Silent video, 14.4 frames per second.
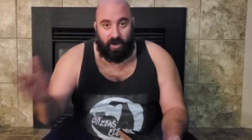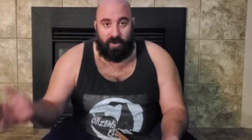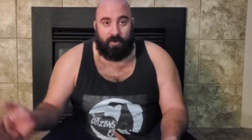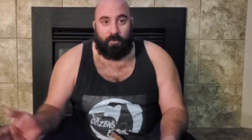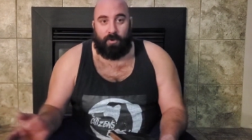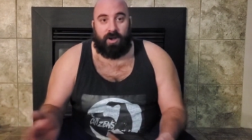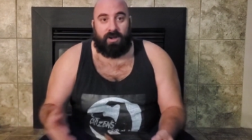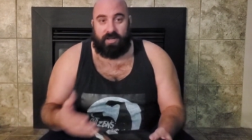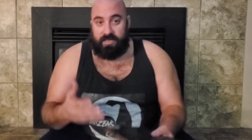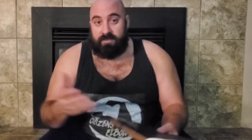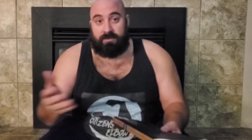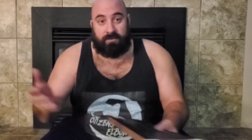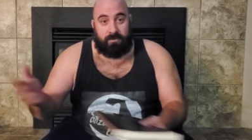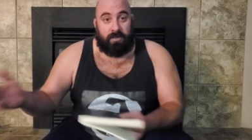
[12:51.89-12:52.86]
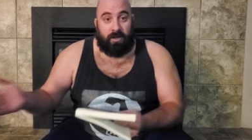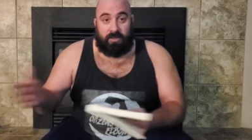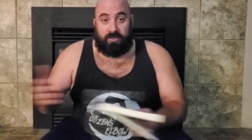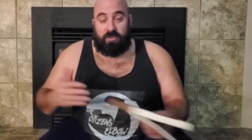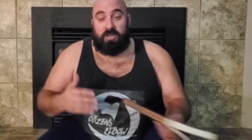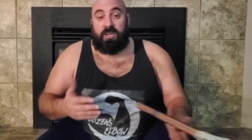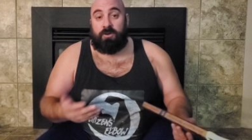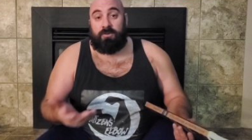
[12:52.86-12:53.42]
aren't aware, is the
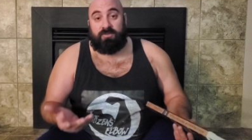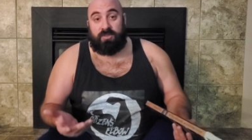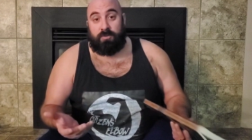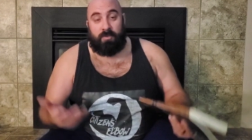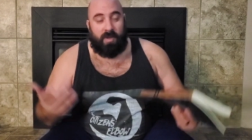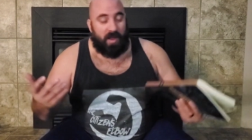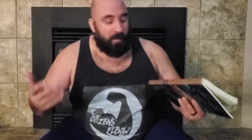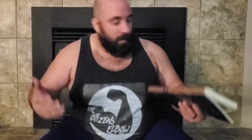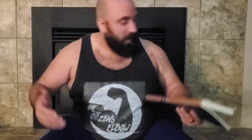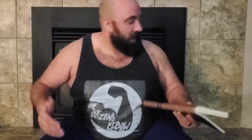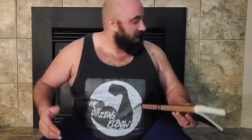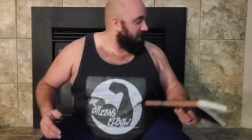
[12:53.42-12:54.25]
alter ego of Superman.